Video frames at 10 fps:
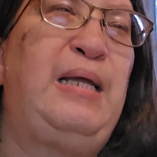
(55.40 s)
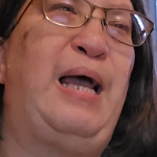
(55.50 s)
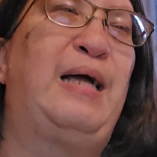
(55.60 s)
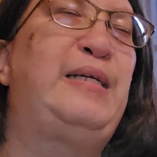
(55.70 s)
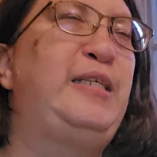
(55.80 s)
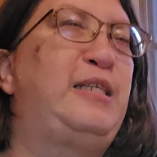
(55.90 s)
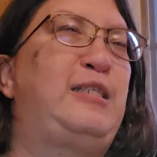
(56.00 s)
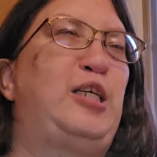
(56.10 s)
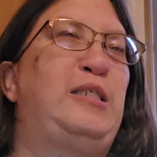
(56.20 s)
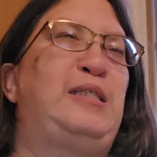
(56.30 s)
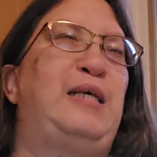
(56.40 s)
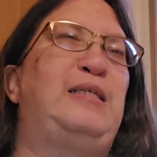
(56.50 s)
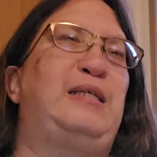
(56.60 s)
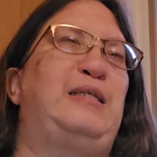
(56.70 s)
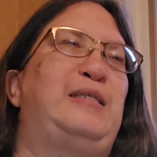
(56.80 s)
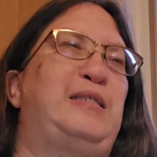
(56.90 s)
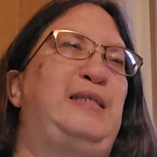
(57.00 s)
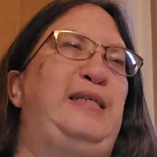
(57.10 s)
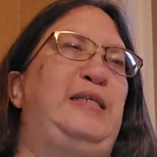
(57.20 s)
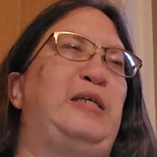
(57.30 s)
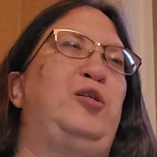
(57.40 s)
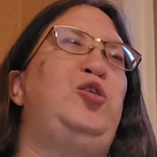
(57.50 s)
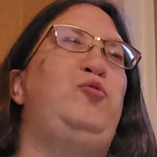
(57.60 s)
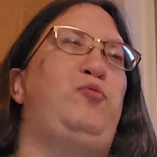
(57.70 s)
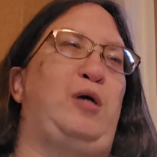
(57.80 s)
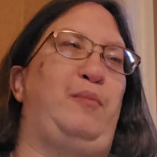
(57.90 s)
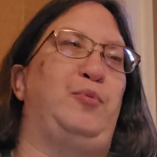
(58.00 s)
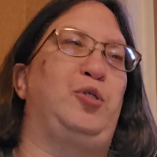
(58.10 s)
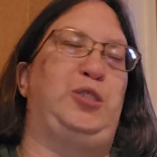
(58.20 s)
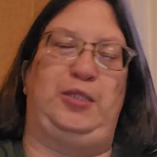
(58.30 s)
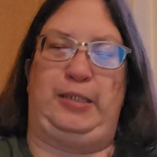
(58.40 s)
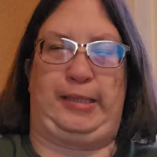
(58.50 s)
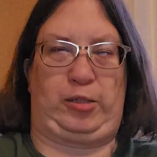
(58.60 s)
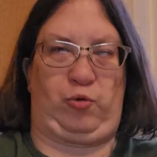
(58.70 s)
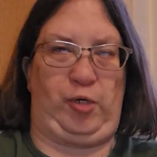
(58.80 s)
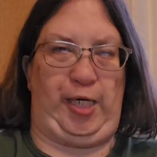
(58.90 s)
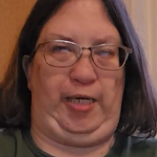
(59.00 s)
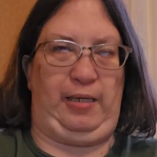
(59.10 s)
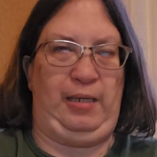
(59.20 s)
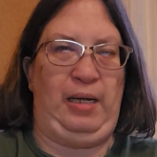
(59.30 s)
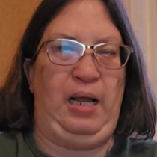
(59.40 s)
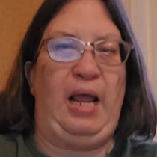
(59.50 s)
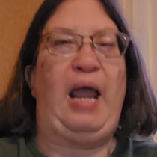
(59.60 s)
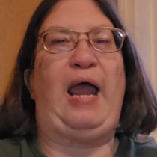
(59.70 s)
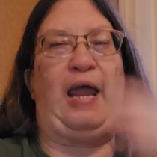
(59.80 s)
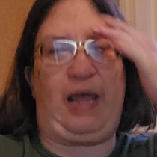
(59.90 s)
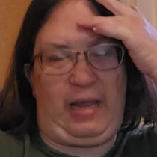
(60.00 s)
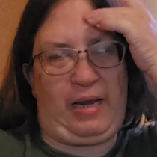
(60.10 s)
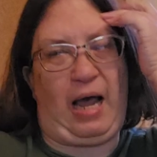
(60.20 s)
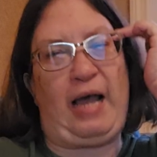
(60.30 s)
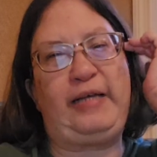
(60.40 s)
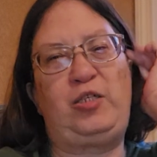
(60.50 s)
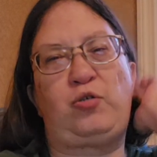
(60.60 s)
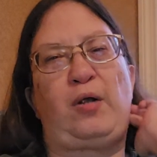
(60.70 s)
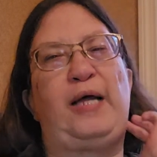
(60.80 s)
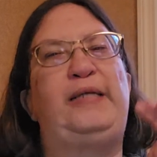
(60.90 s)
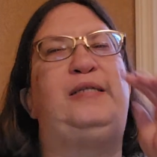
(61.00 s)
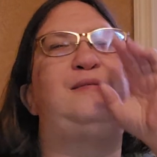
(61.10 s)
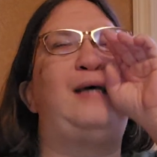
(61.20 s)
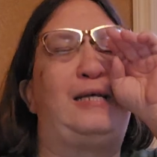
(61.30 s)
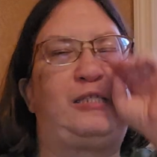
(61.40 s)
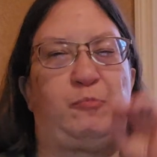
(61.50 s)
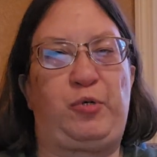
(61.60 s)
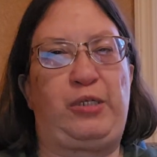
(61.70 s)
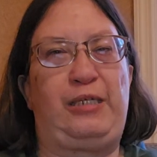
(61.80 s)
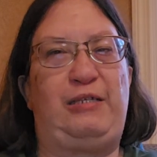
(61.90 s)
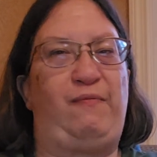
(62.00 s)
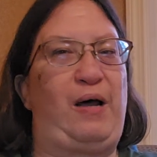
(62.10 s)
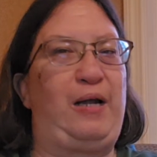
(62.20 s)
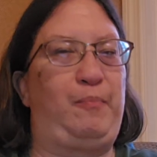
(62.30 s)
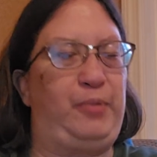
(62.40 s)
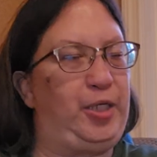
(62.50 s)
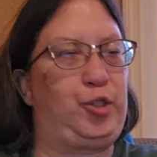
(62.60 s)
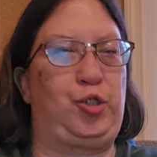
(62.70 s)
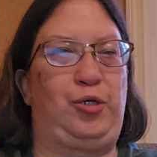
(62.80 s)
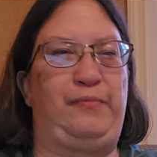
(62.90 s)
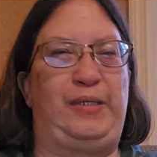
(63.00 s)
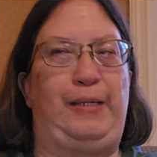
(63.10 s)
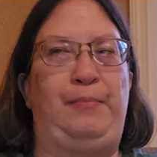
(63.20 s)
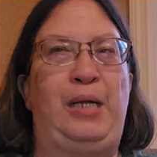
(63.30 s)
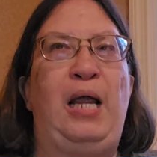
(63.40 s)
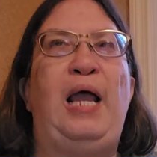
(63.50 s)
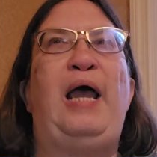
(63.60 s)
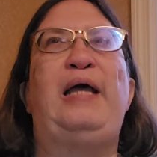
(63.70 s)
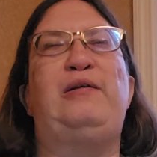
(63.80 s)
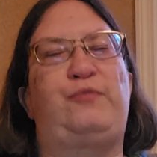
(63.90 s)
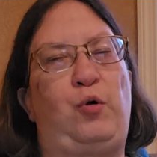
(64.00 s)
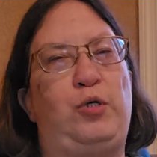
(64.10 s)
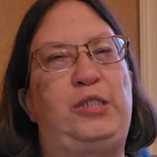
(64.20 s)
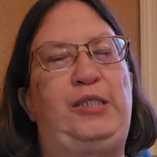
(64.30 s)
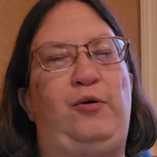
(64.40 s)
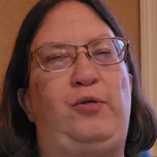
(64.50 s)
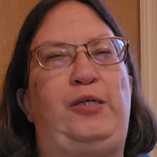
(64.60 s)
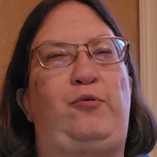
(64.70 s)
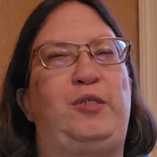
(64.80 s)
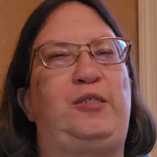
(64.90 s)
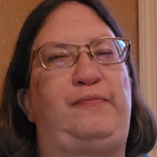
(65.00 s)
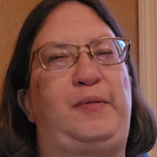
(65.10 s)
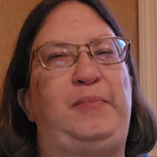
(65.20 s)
Yeah, he just says that he's a newcomer to the screen. And I tried desperately to find a picture of him. And of course, the only Christopher